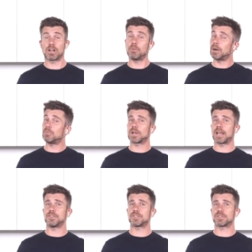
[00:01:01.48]
or our bubble
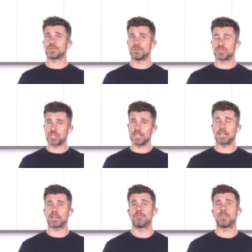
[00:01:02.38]
gauge to
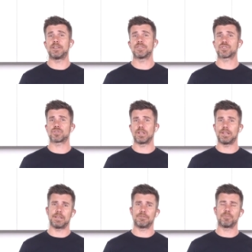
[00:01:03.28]
check if that is
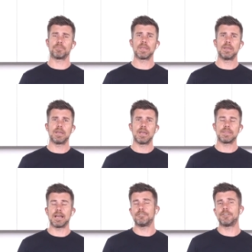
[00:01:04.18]
truly level
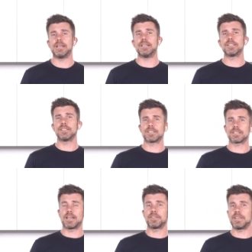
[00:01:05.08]
now, if it
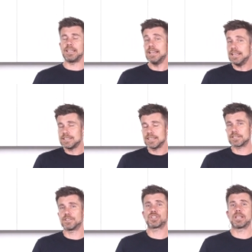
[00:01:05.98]
isn't, uh, the
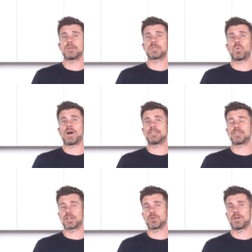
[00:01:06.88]
easiest and cheapest way
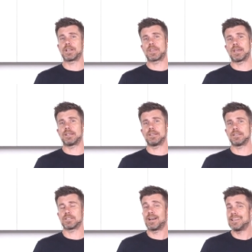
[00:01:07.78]
to correct that
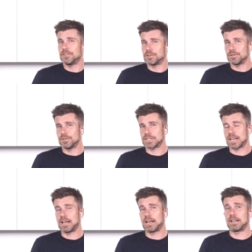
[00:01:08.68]
is I use
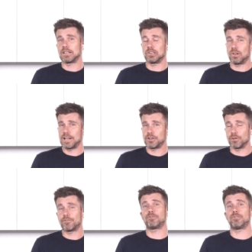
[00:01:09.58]
uh,
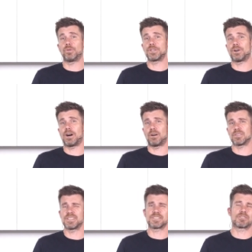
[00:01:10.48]
lino floor
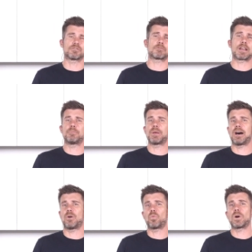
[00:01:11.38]
tiles. These are around
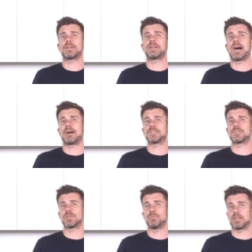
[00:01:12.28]
about one and a half to
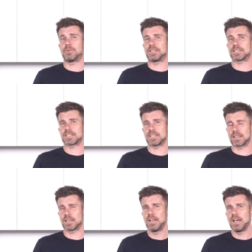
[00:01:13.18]
two millimeters thick.